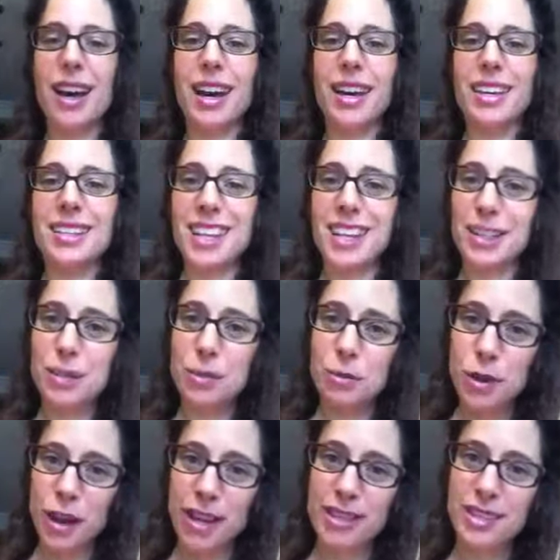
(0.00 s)
I take
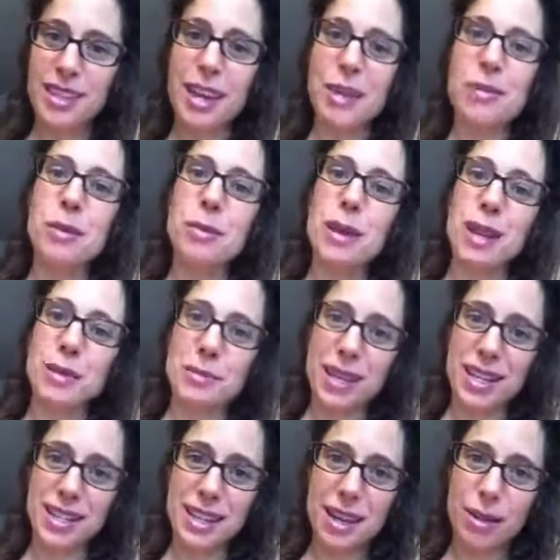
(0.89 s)
some breaths. I remind
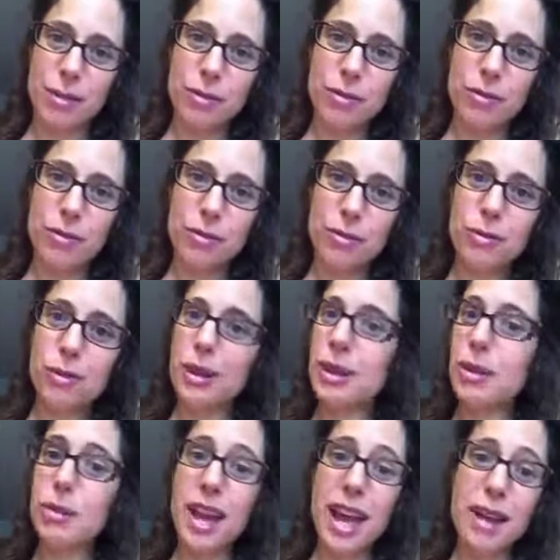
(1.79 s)
myself, we
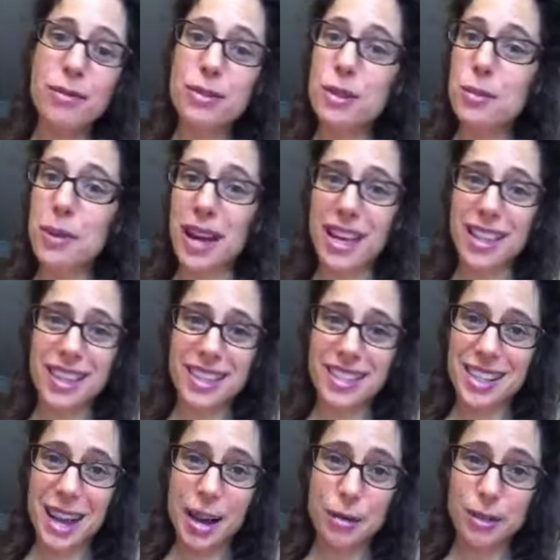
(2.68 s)
don't have to buy
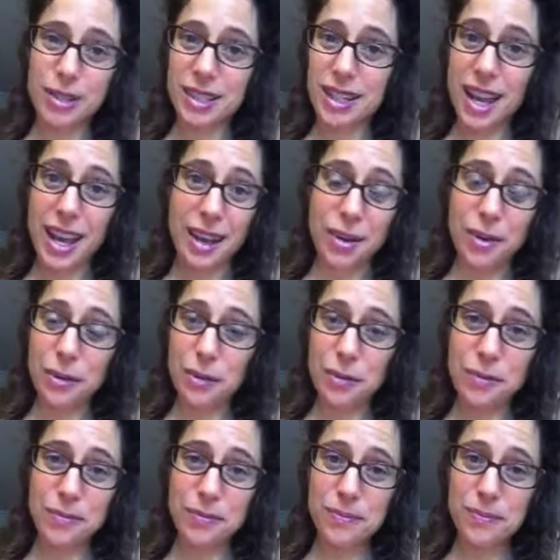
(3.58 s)
this house
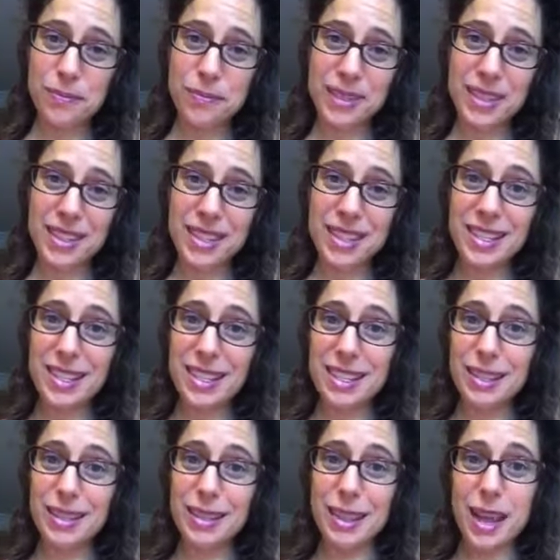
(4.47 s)
now. This
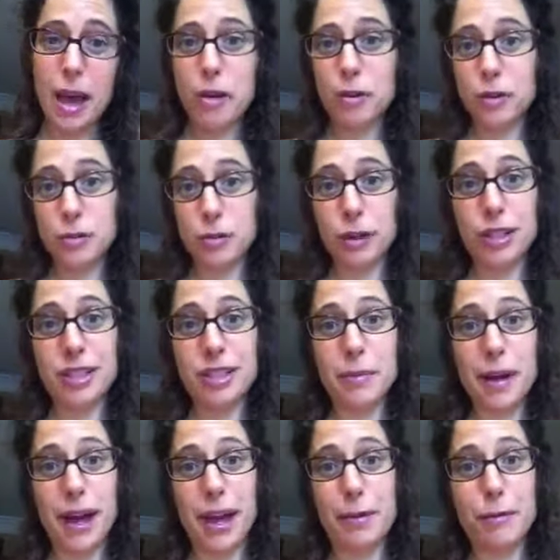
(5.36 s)
isn't the house for us
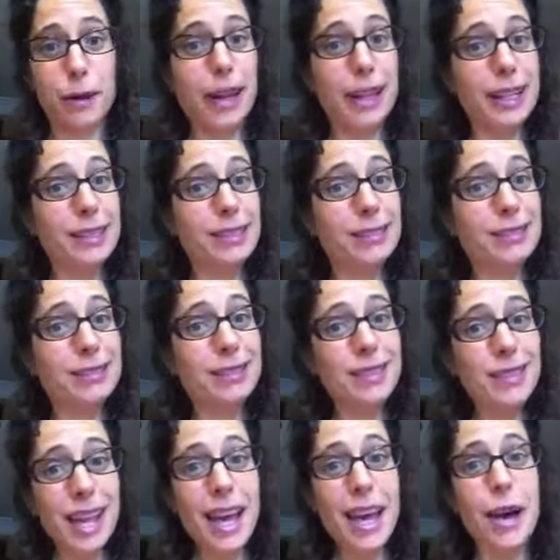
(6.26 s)
to buy right
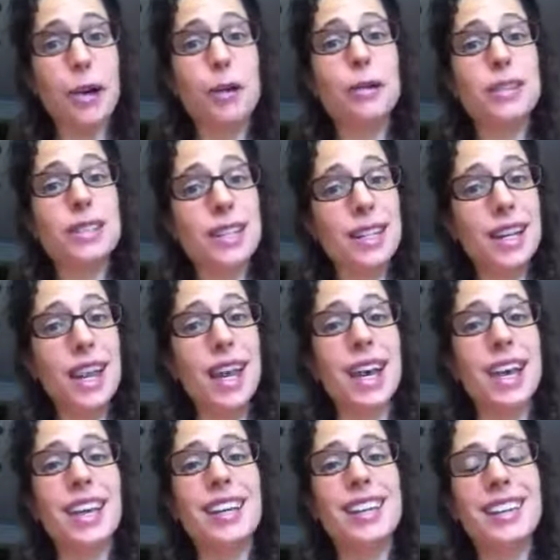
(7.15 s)
now,
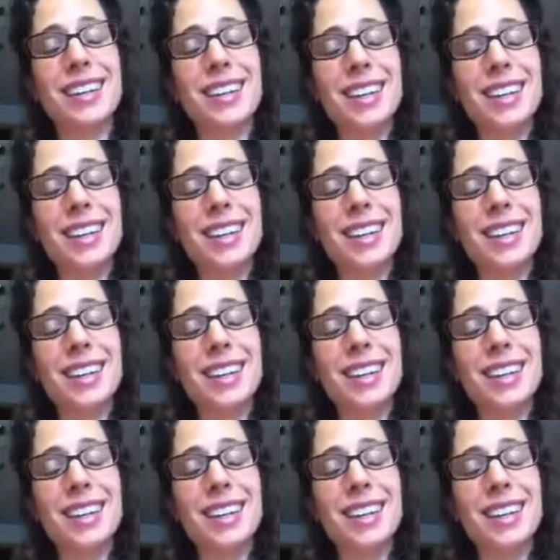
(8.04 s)
today.